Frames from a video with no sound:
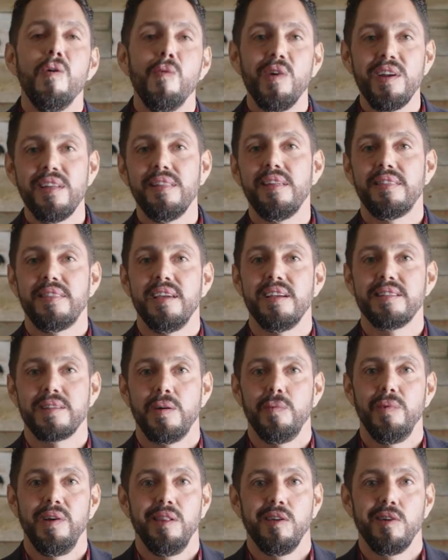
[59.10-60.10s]
One of the things
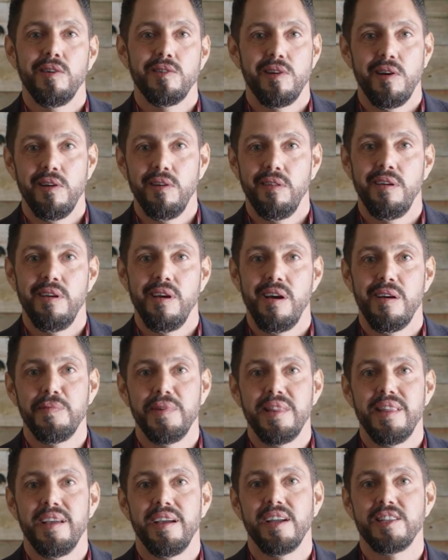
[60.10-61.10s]
that we learned early on
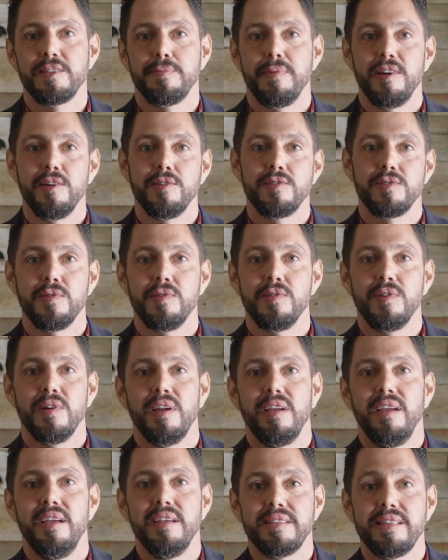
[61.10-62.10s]
with the It Gets Better
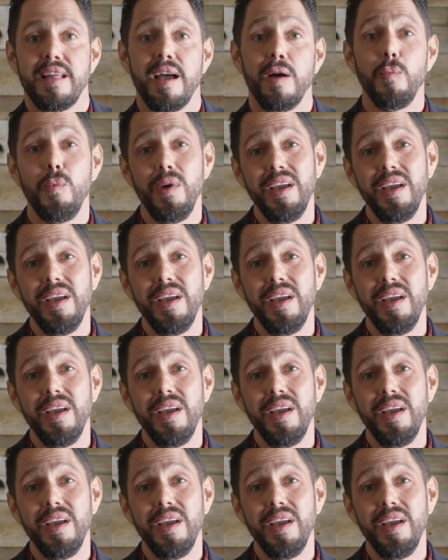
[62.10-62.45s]
Tour is that